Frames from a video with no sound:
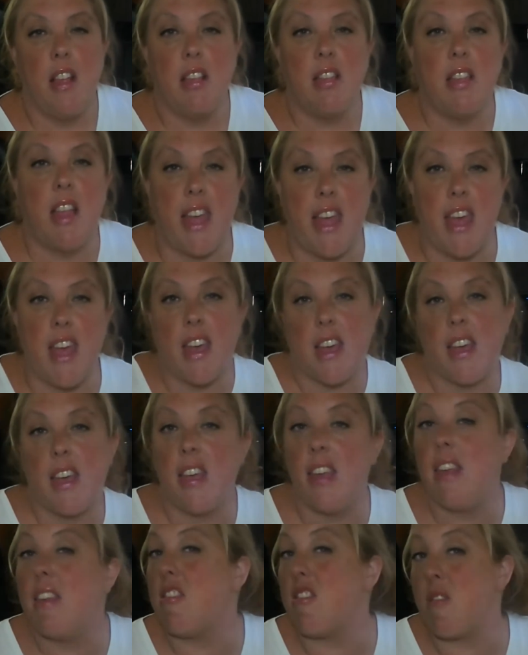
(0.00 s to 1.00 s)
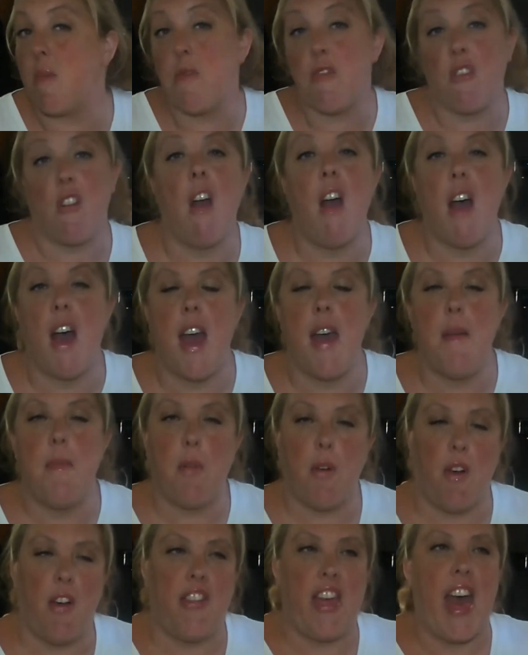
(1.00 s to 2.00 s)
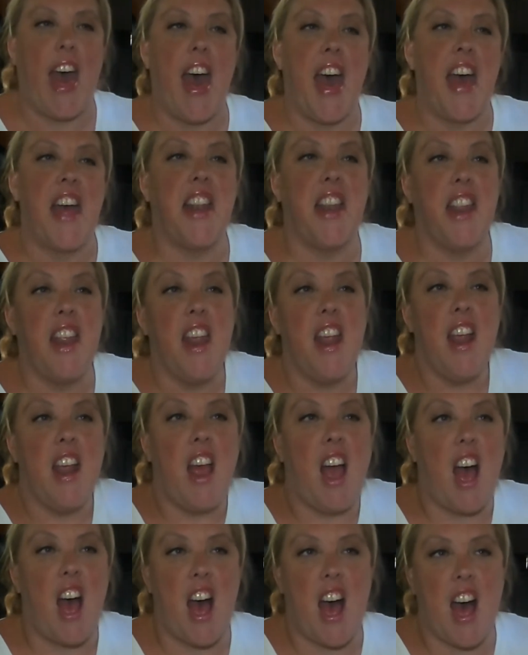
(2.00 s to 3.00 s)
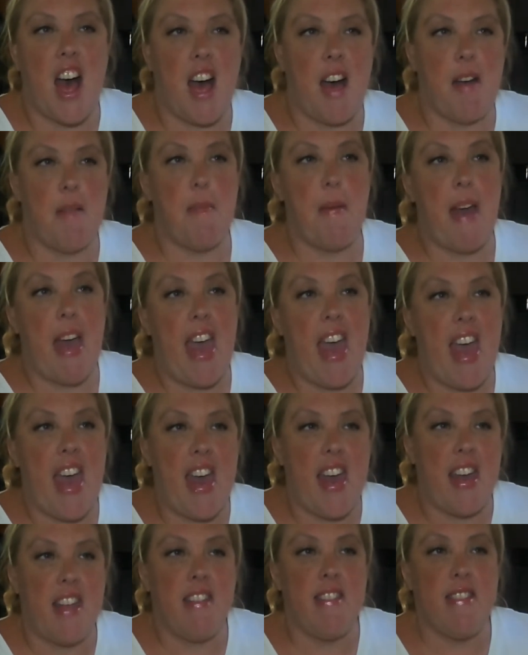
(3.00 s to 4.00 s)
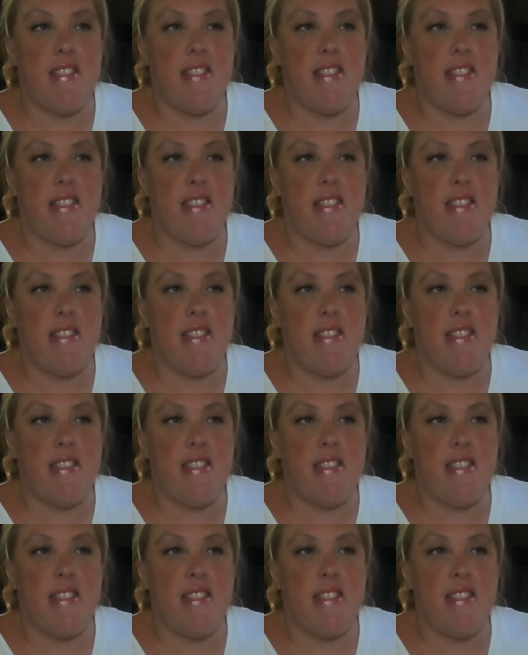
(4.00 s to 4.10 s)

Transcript: like, subscribe, all that. Um, and,